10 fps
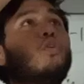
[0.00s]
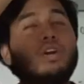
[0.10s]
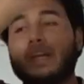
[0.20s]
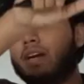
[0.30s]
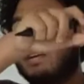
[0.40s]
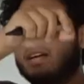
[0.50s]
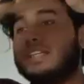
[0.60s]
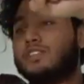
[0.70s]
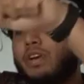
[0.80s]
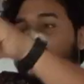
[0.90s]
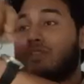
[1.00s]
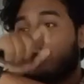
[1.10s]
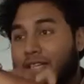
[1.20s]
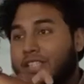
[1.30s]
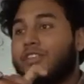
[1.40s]
cold air is going
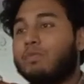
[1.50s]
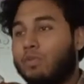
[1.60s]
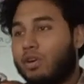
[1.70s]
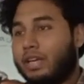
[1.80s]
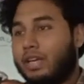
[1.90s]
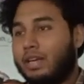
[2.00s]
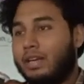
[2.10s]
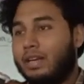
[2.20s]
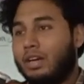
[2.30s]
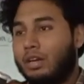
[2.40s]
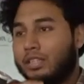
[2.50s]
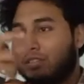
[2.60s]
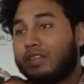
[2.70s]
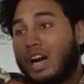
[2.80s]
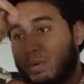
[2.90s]
to touch your body. It's
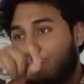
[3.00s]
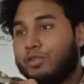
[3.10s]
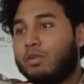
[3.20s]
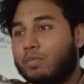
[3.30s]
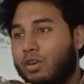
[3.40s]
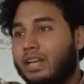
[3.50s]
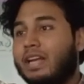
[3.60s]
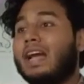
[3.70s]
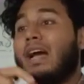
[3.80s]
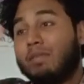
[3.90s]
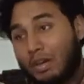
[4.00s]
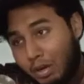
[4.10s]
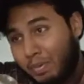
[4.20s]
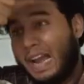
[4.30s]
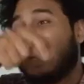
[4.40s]
going to come up with the body, have
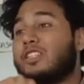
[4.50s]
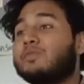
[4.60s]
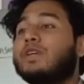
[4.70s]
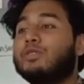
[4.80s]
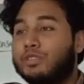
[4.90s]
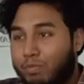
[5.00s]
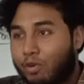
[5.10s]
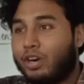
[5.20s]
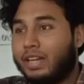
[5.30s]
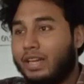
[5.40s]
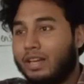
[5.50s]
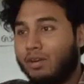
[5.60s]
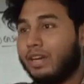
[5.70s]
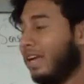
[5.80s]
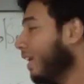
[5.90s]
the attachment with your body.
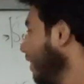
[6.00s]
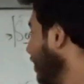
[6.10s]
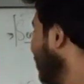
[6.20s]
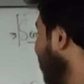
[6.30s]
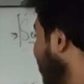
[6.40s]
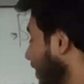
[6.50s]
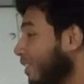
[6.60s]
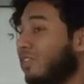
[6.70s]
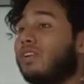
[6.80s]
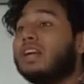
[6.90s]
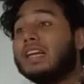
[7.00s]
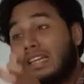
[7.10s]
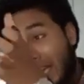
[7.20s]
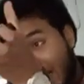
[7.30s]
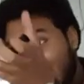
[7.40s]
Okay? The sensor
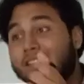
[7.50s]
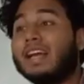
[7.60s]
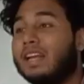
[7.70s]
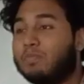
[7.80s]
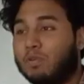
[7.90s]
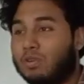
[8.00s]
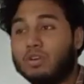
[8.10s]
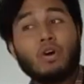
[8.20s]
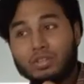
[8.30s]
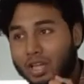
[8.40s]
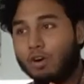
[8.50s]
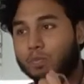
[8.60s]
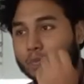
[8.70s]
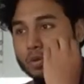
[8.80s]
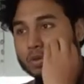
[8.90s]
takes the input, not the
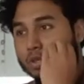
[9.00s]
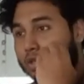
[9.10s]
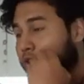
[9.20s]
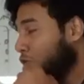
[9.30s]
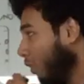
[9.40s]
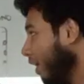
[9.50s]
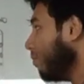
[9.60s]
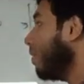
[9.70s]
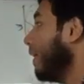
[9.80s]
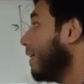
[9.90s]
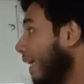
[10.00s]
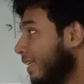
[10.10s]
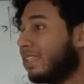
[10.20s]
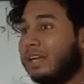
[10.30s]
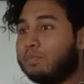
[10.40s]
output. So whenever it
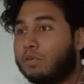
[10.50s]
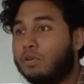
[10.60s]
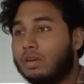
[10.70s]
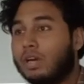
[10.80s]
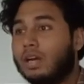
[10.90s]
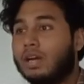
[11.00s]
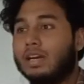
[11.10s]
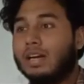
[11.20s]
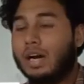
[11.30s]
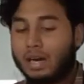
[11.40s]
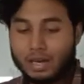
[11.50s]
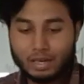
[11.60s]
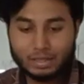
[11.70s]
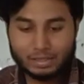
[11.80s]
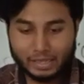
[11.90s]
takes the input,
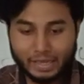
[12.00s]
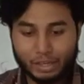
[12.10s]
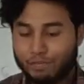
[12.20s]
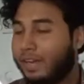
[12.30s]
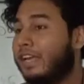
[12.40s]
see